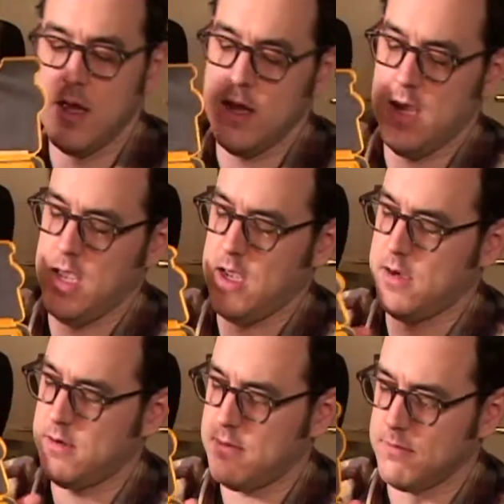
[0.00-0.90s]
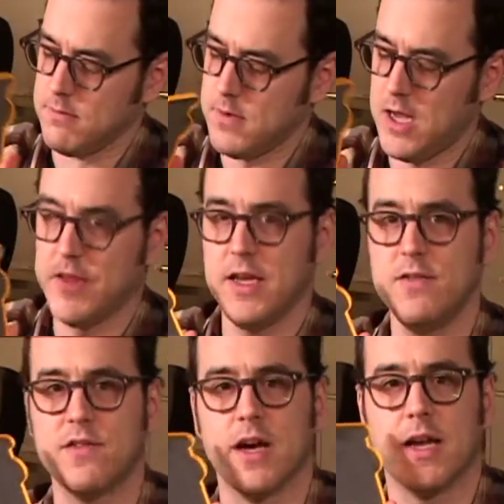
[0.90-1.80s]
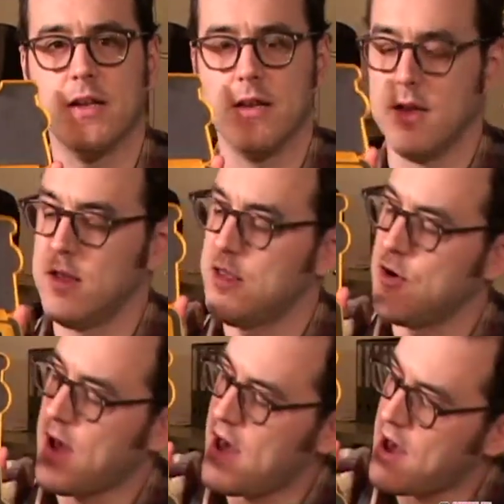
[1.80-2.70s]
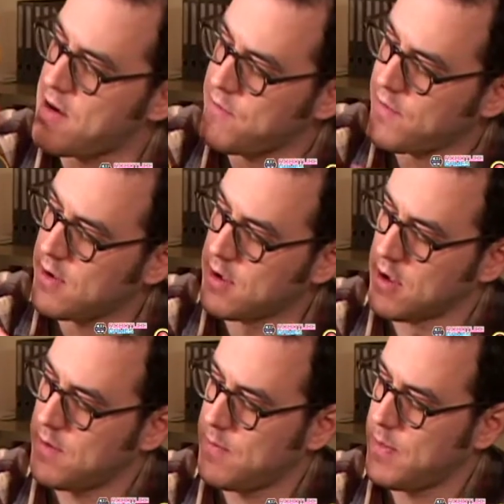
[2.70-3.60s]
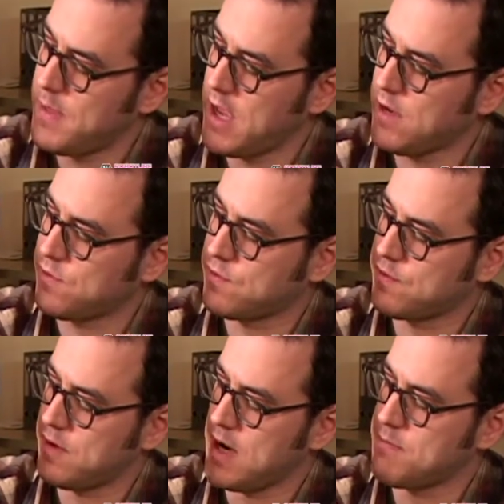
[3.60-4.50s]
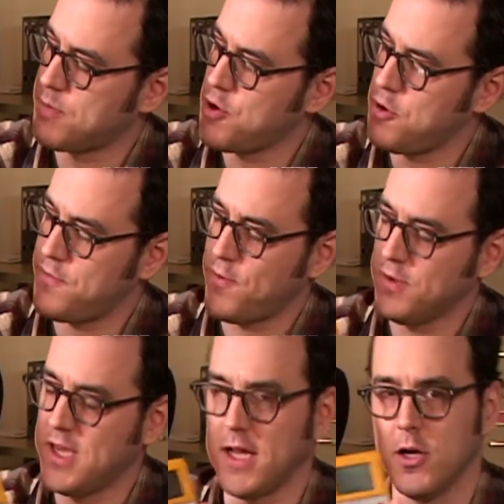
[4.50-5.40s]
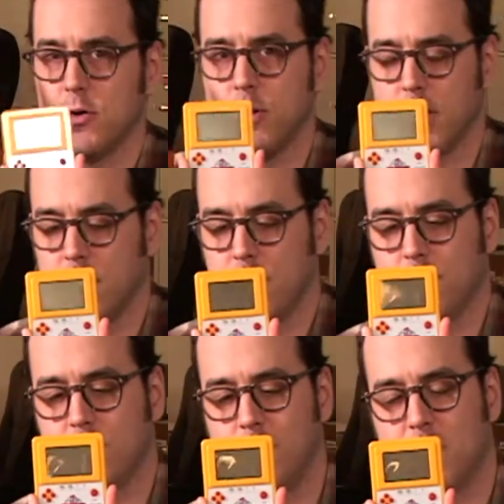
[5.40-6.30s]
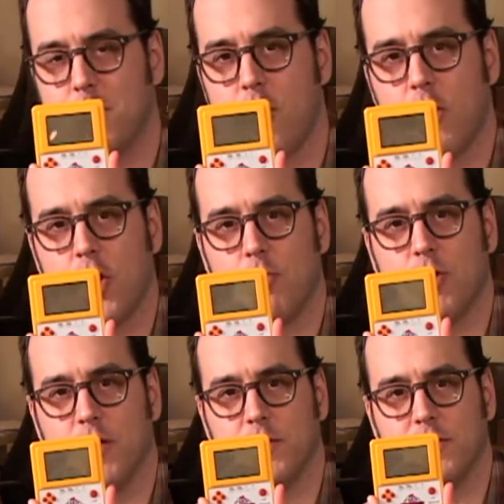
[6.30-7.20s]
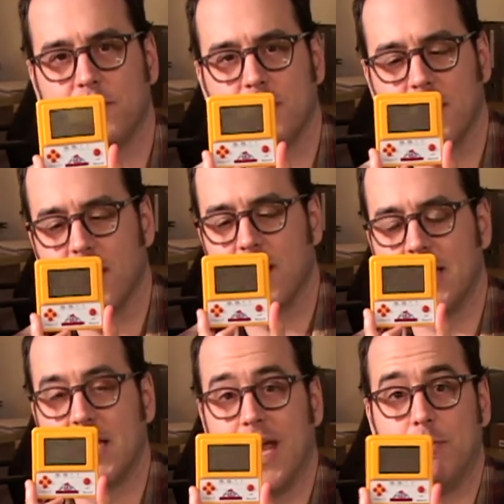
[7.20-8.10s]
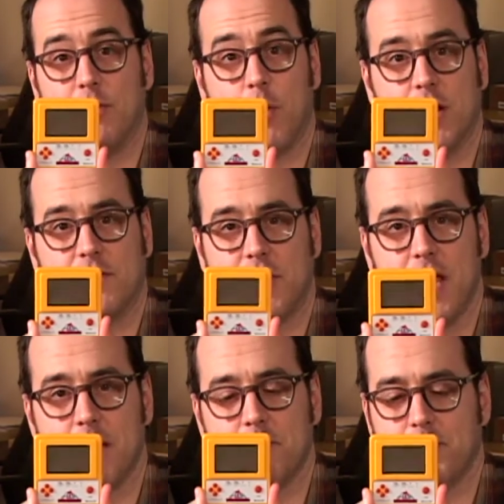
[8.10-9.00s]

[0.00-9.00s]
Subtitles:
And on the inside, you have a beautiful yellow Super Mario Brothers Game & Watch game.